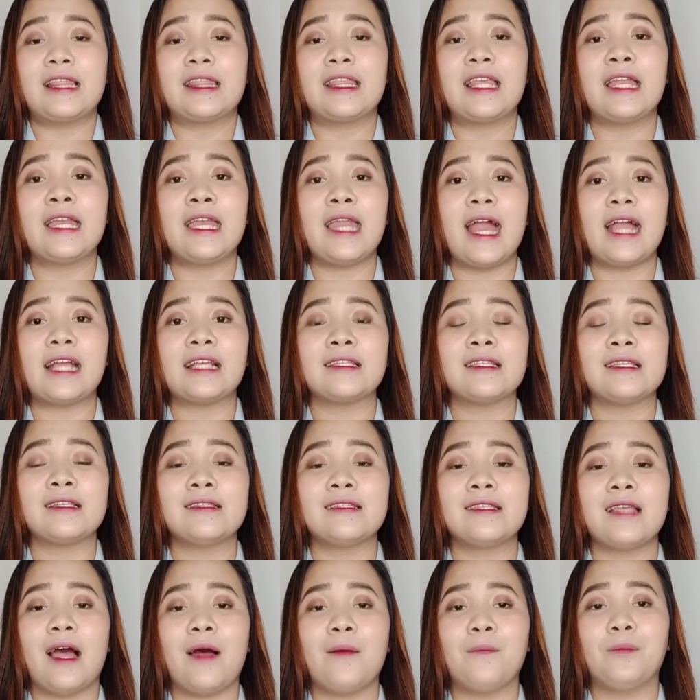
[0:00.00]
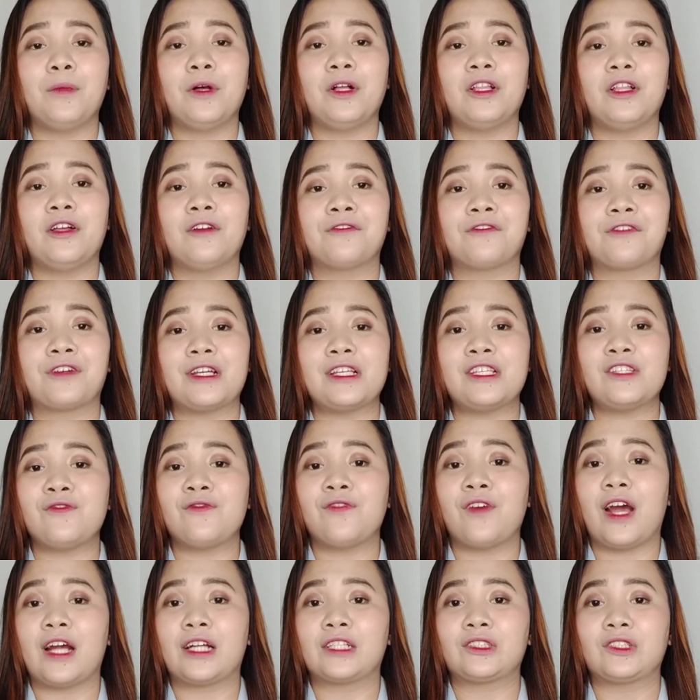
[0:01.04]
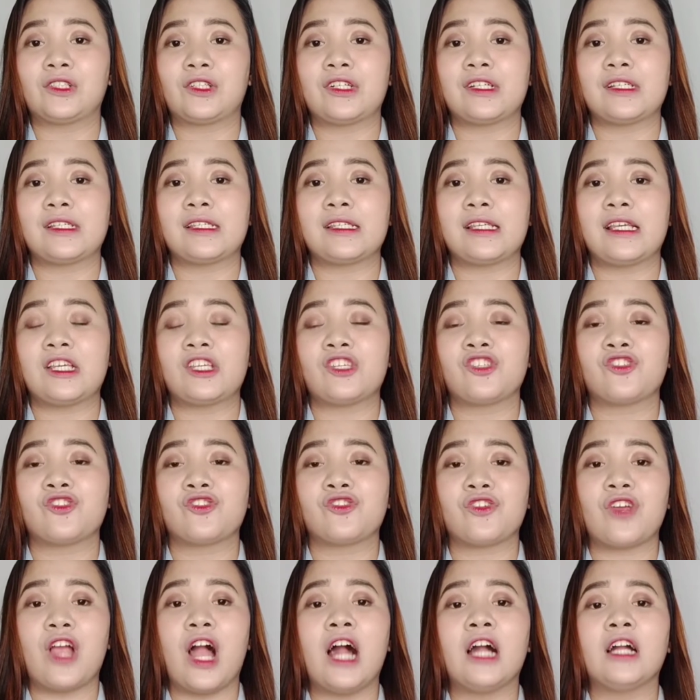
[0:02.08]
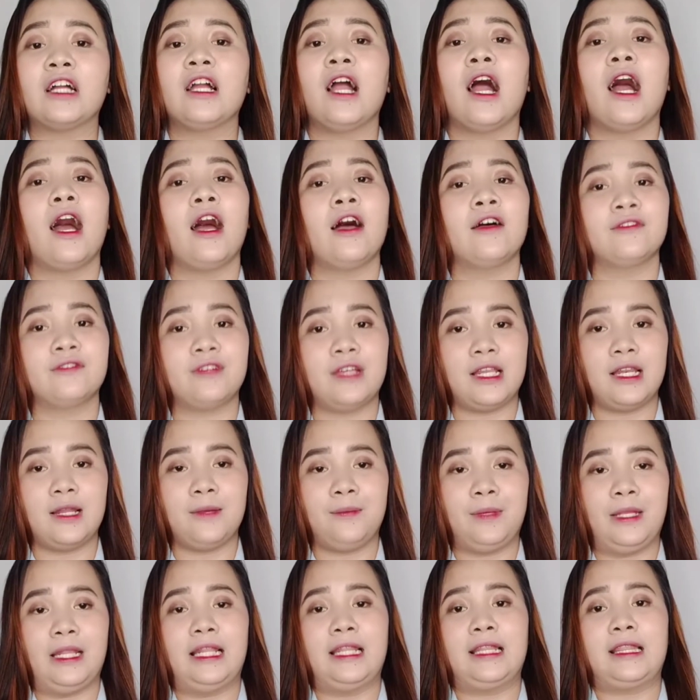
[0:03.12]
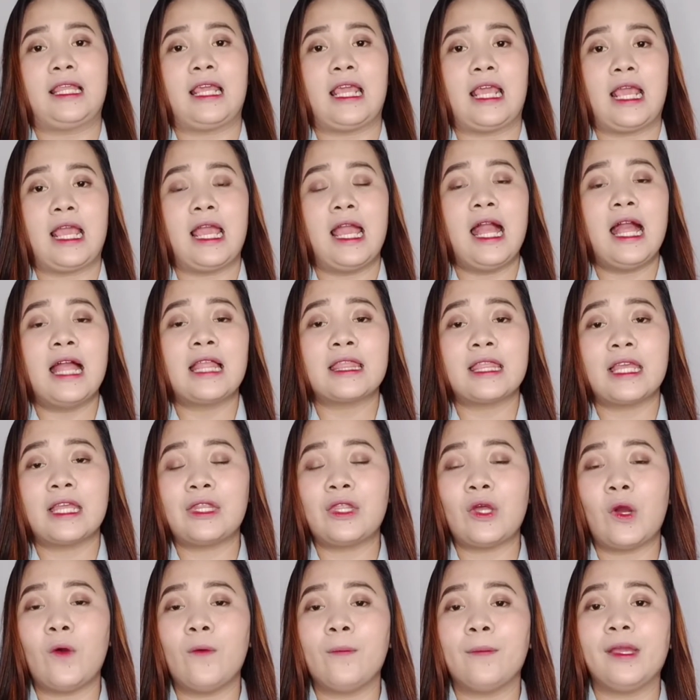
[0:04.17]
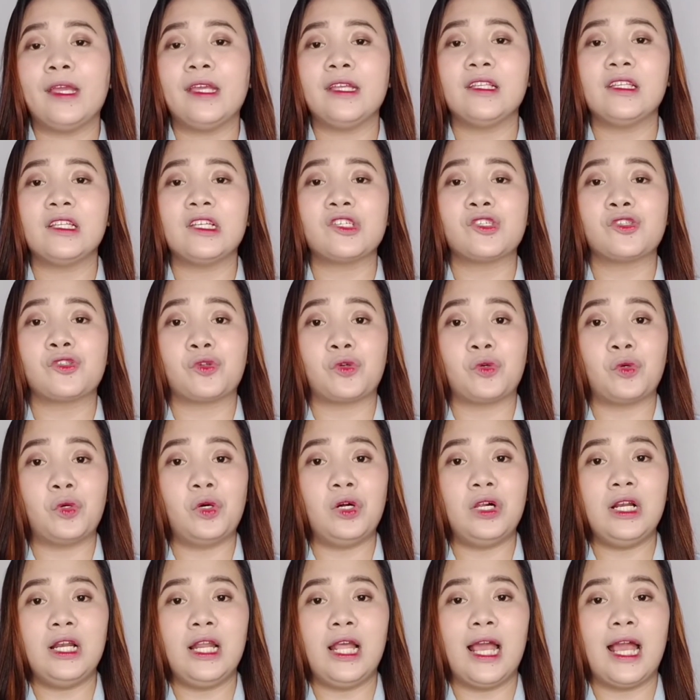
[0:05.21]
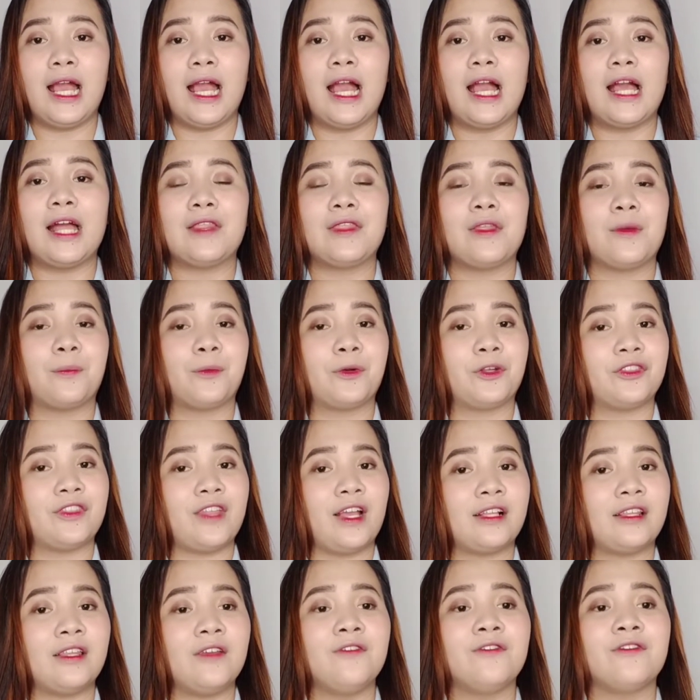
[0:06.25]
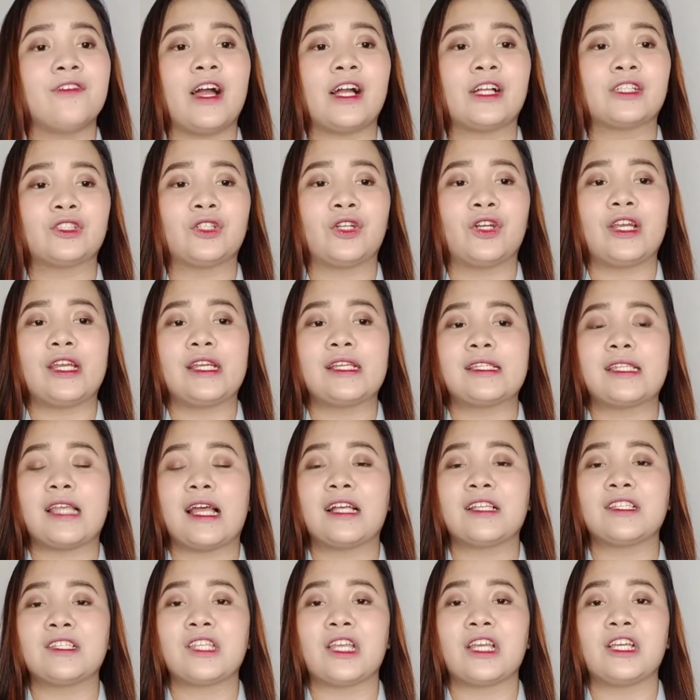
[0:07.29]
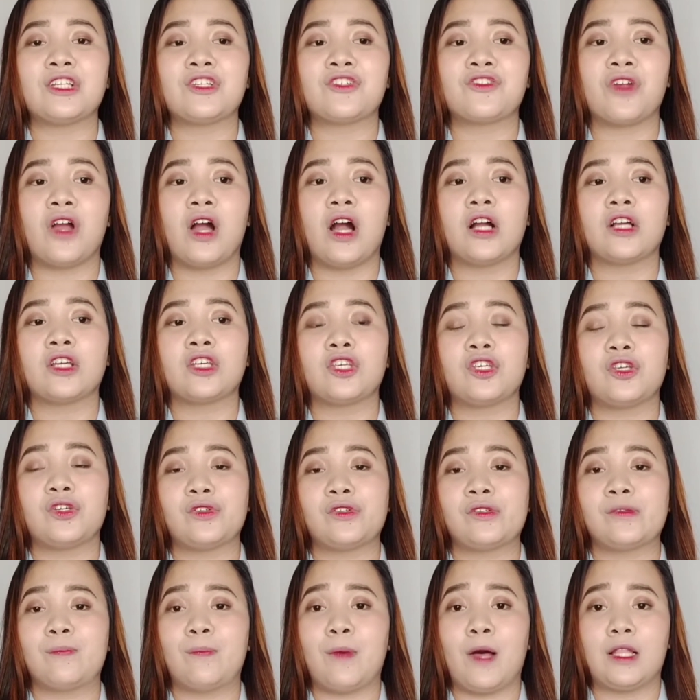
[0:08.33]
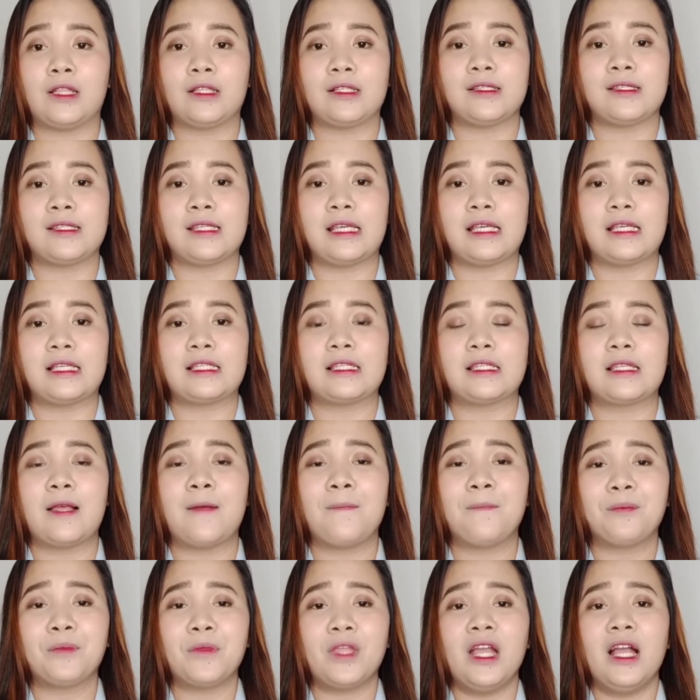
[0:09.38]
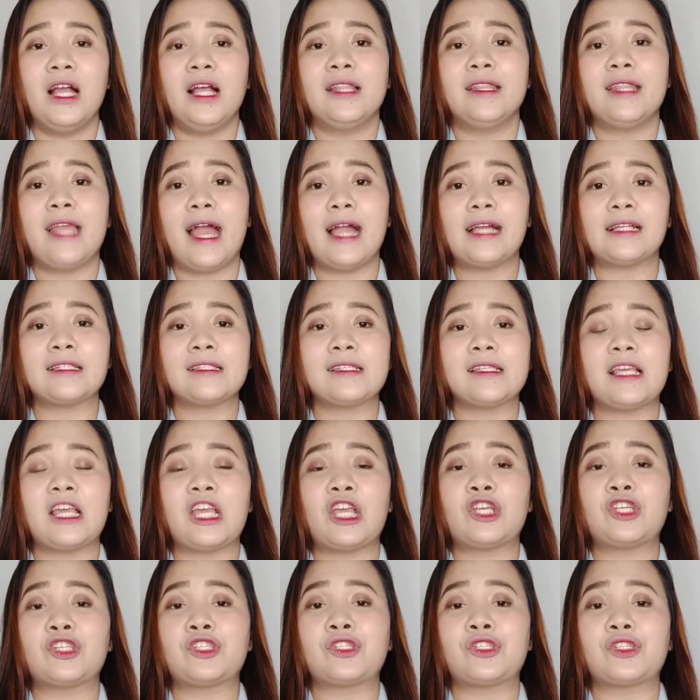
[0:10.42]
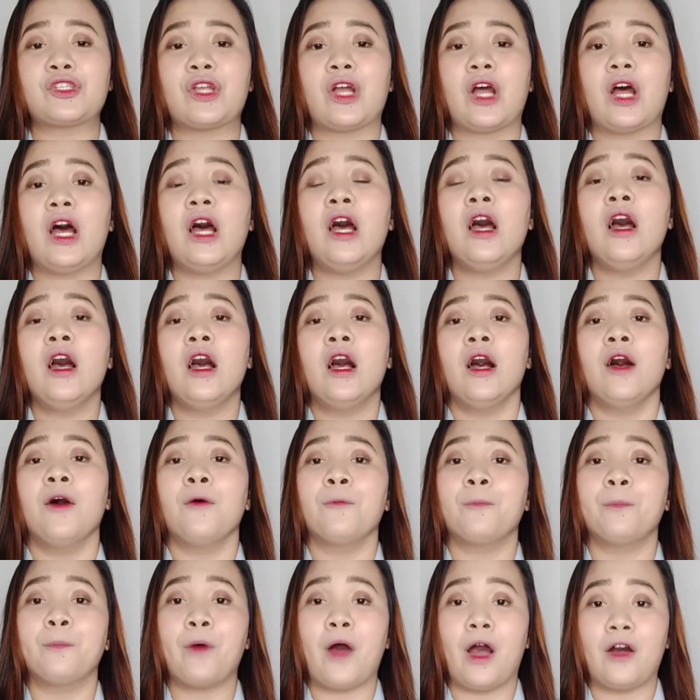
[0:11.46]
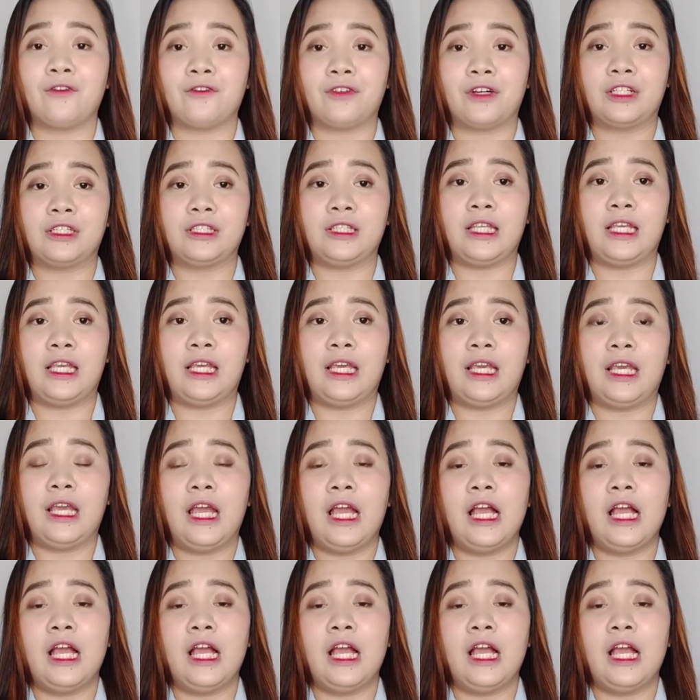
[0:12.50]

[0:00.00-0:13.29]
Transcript: The next example of risk factors is drug availability. The domain is school and the protective factor is anti-drug use policies. Next is the poverty.